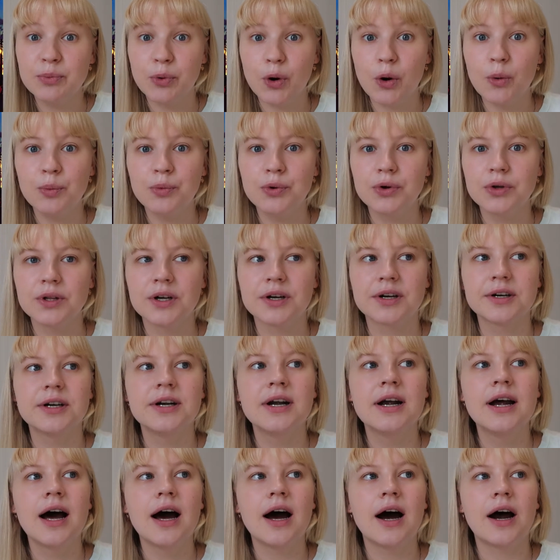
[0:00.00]

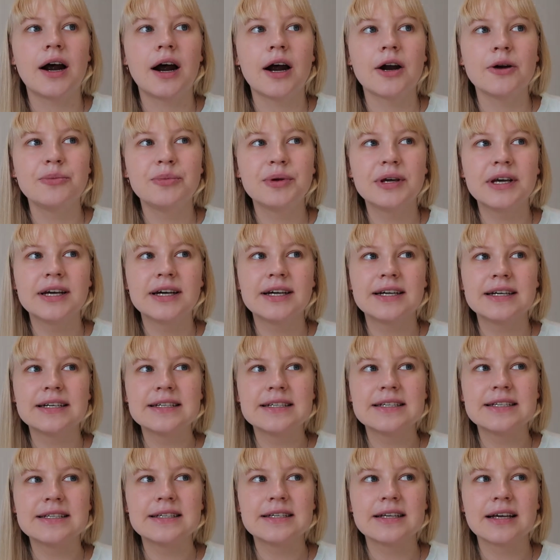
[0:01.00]
popular are
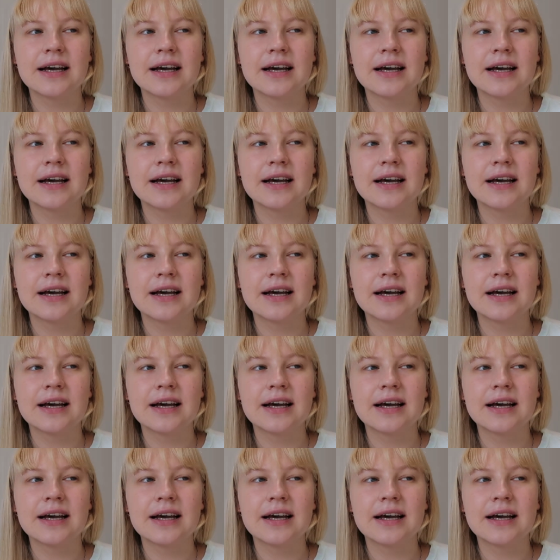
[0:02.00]
because